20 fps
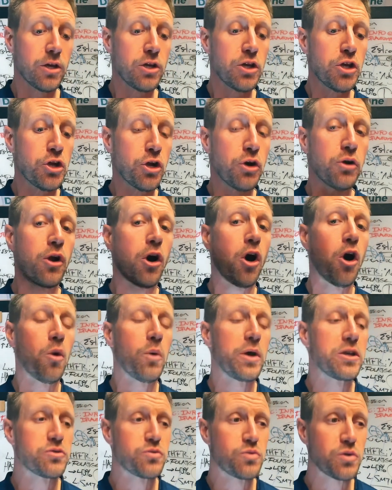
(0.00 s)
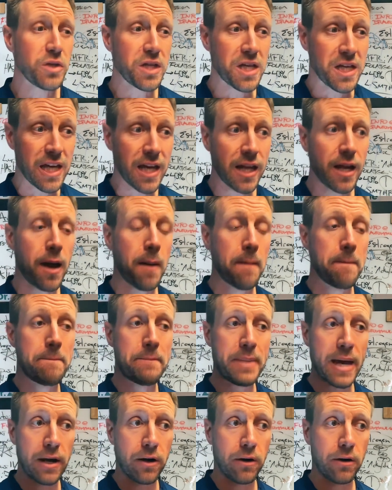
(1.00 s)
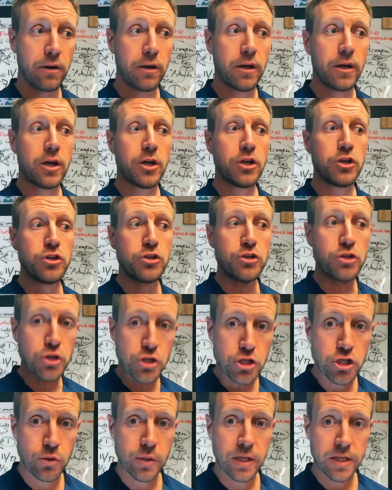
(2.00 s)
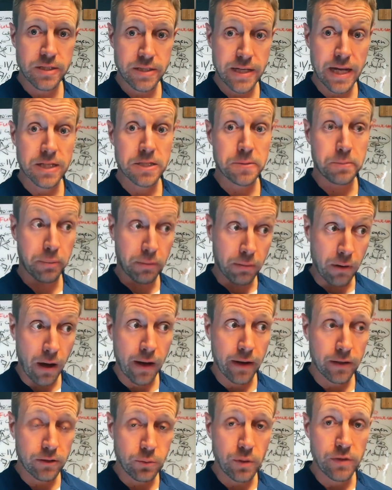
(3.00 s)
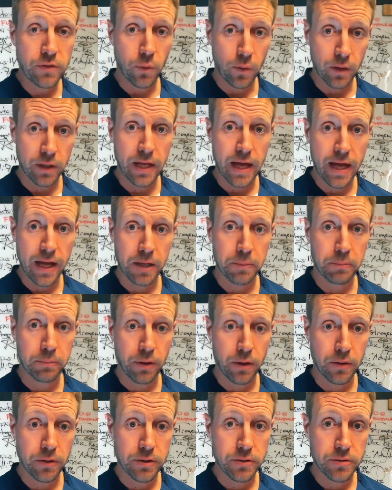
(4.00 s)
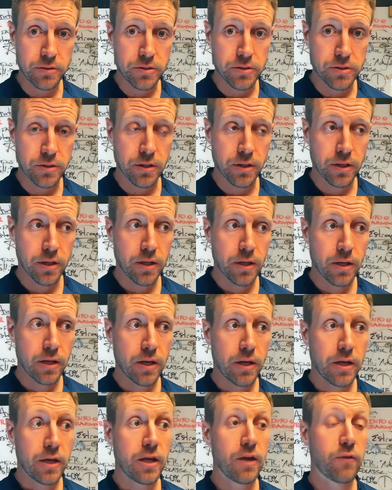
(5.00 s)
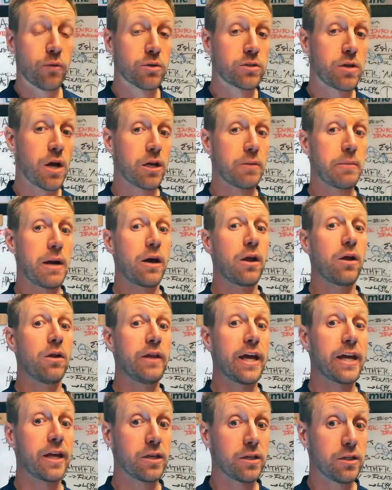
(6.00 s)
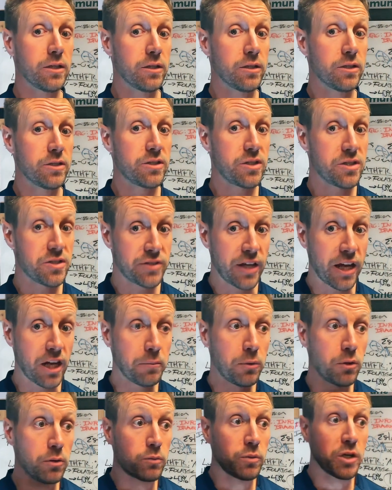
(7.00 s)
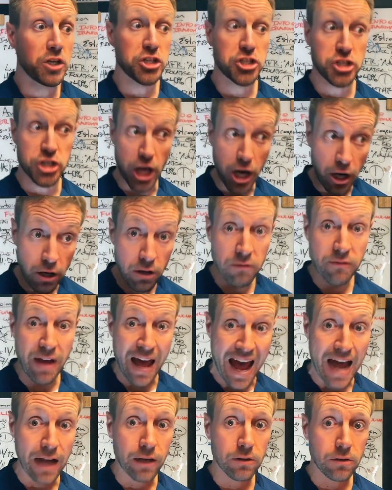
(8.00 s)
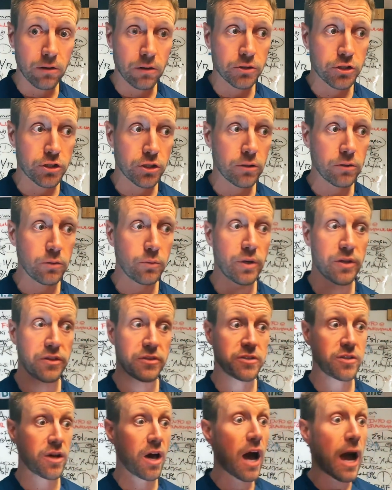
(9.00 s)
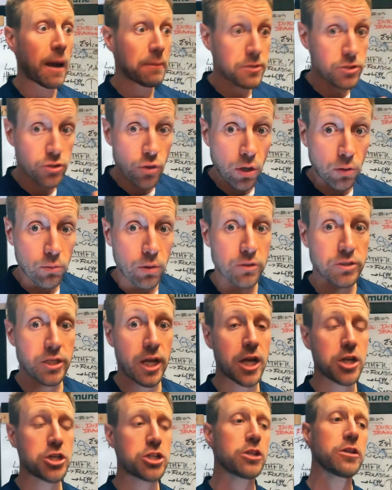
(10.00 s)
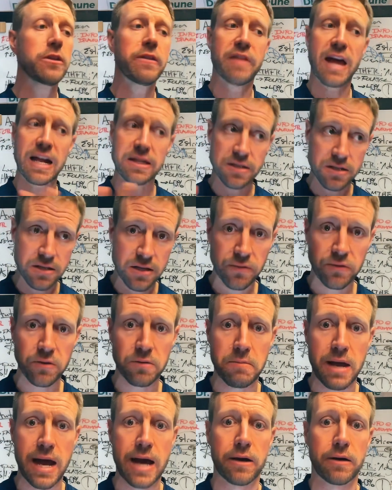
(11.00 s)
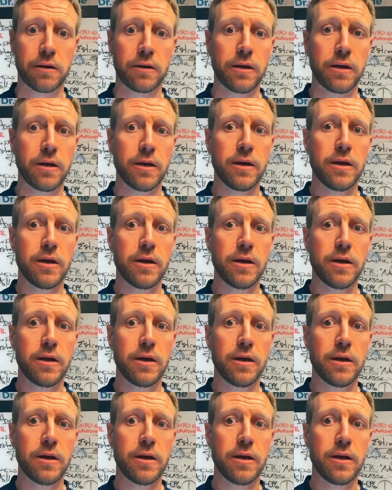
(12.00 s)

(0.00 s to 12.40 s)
You don't always really get a better nutrient-dense product with organic produce. If we're talking about like sustainable regenerative agriculture with topsoil rotation, that's a different matter.